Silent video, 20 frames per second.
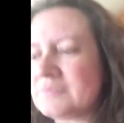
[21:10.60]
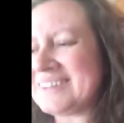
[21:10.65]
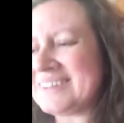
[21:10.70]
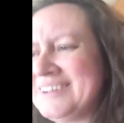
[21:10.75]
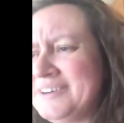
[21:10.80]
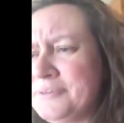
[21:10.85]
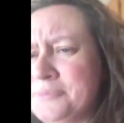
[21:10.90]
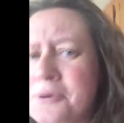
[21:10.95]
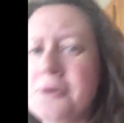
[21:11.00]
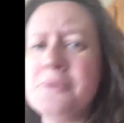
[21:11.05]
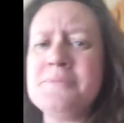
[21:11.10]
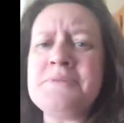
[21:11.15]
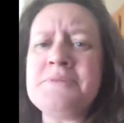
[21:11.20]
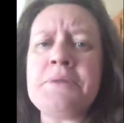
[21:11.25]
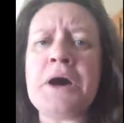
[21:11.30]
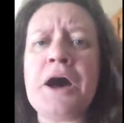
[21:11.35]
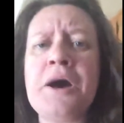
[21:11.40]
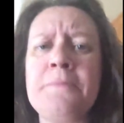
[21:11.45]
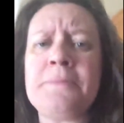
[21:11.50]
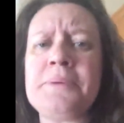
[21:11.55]
You warm
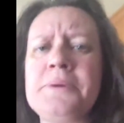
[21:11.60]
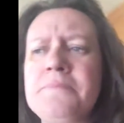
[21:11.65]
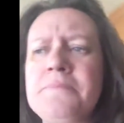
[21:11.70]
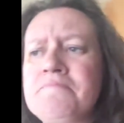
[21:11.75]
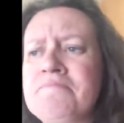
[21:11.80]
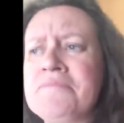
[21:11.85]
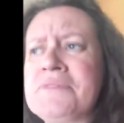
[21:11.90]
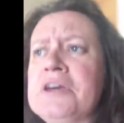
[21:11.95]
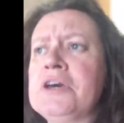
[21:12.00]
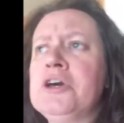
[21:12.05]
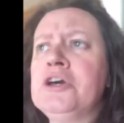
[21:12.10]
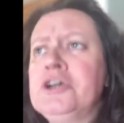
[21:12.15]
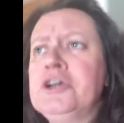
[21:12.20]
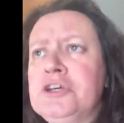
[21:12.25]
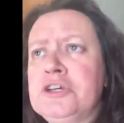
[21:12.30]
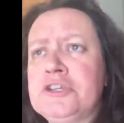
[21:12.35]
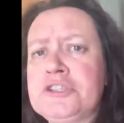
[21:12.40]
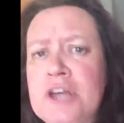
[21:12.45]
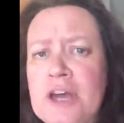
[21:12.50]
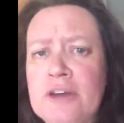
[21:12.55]
them up.
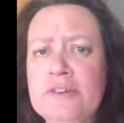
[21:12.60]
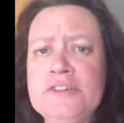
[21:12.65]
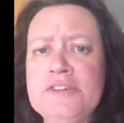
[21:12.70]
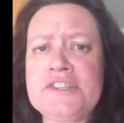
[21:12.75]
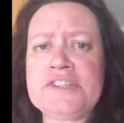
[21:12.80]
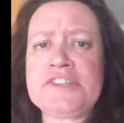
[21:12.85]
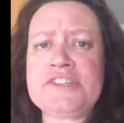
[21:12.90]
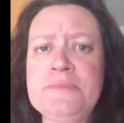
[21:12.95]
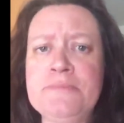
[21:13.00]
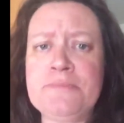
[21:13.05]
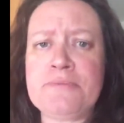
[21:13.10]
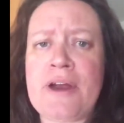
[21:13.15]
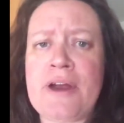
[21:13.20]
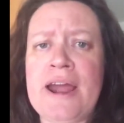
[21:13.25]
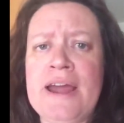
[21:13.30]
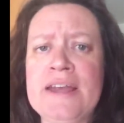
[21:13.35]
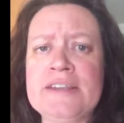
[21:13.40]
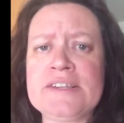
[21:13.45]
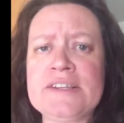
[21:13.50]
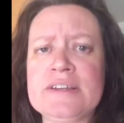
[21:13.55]
You toast some
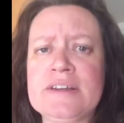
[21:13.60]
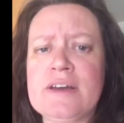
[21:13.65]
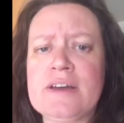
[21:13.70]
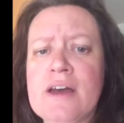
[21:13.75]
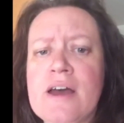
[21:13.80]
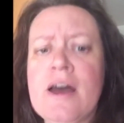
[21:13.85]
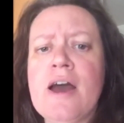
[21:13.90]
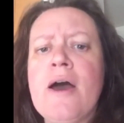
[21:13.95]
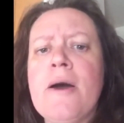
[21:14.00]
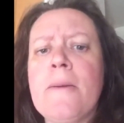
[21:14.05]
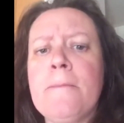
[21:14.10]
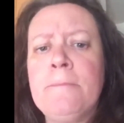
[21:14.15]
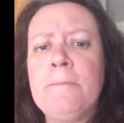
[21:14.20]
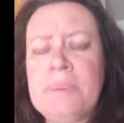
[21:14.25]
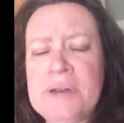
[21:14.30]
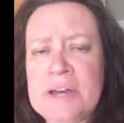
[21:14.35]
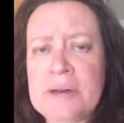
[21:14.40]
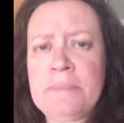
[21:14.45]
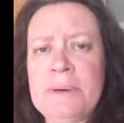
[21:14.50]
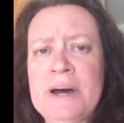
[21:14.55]
bread,
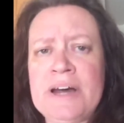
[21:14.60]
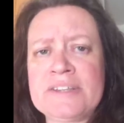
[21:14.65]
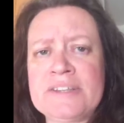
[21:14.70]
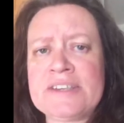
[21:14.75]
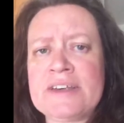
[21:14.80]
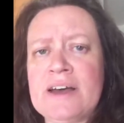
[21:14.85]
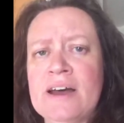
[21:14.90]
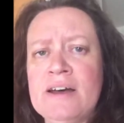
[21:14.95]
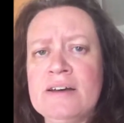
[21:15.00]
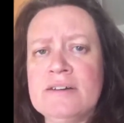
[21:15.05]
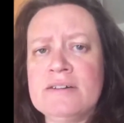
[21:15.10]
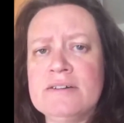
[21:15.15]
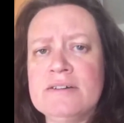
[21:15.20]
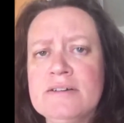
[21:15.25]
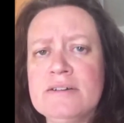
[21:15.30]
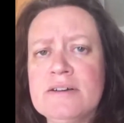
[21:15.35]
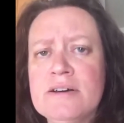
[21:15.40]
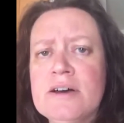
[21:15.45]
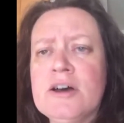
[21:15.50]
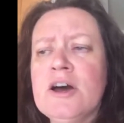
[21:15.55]
bit of butter,
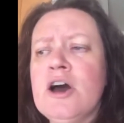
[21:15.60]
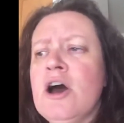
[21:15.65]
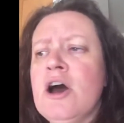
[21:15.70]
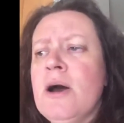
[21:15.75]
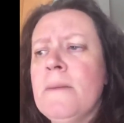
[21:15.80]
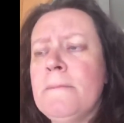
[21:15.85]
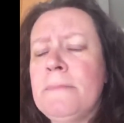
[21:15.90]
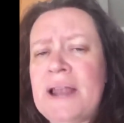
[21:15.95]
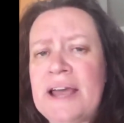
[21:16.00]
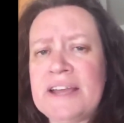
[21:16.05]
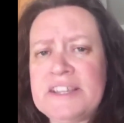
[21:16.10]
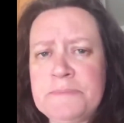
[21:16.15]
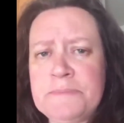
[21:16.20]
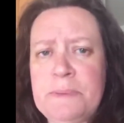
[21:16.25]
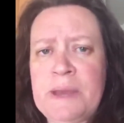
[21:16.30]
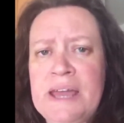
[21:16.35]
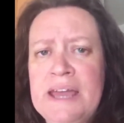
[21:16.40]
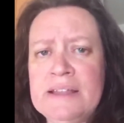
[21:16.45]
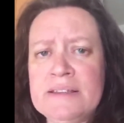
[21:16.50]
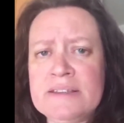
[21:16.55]
place
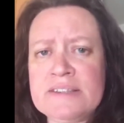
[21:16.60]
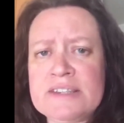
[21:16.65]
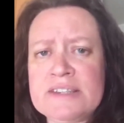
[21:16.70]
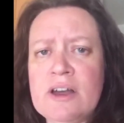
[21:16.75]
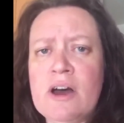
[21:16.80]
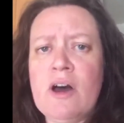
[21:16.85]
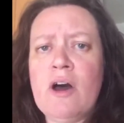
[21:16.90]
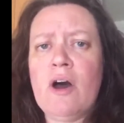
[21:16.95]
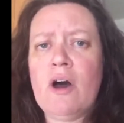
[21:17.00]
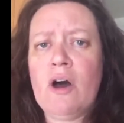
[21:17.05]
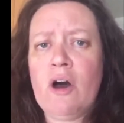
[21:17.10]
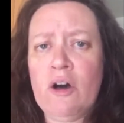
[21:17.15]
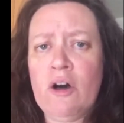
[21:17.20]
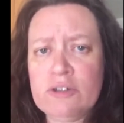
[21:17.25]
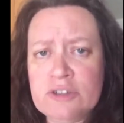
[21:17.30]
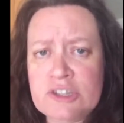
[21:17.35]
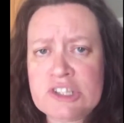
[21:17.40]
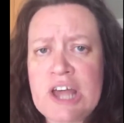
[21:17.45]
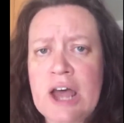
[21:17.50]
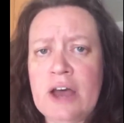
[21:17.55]
beans
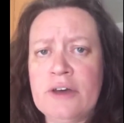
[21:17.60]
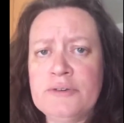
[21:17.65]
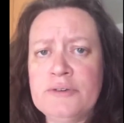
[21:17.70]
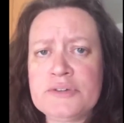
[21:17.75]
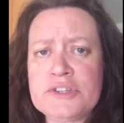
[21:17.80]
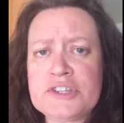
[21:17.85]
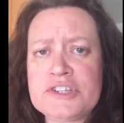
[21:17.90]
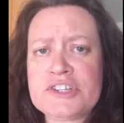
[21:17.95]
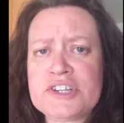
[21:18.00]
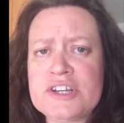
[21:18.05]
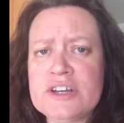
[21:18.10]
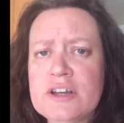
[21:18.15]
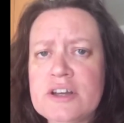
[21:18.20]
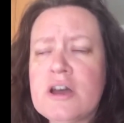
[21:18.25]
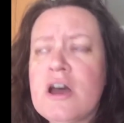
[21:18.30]
on toast.